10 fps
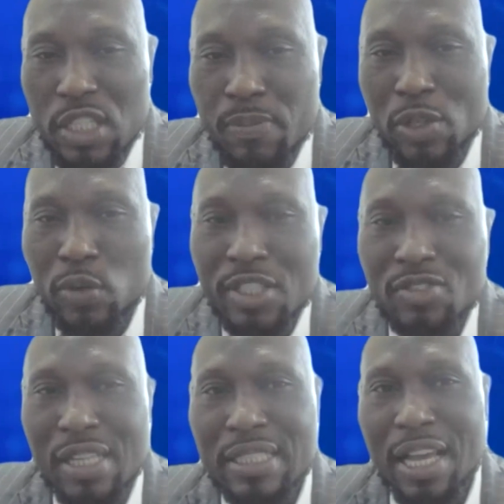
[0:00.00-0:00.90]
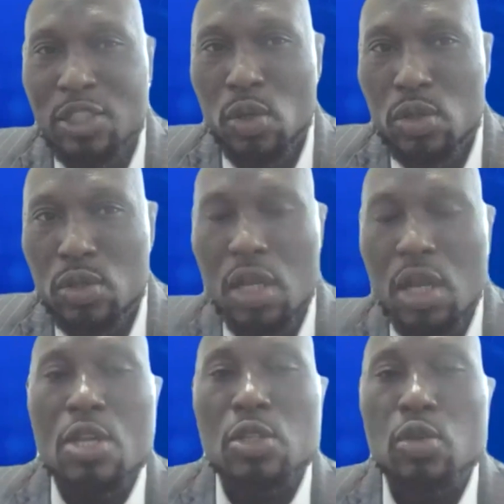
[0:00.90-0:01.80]
with respect to these transactions.
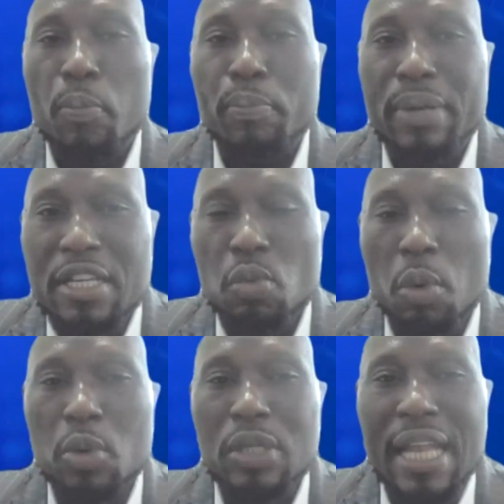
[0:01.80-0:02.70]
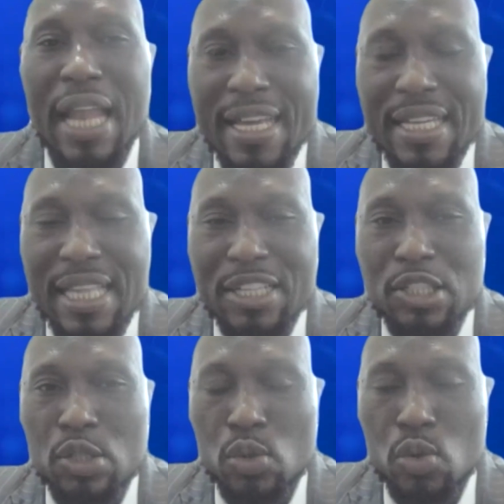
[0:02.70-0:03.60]
So please, we would like
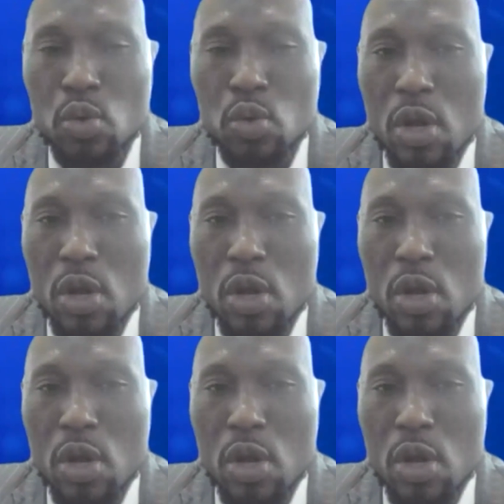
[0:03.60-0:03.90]
that you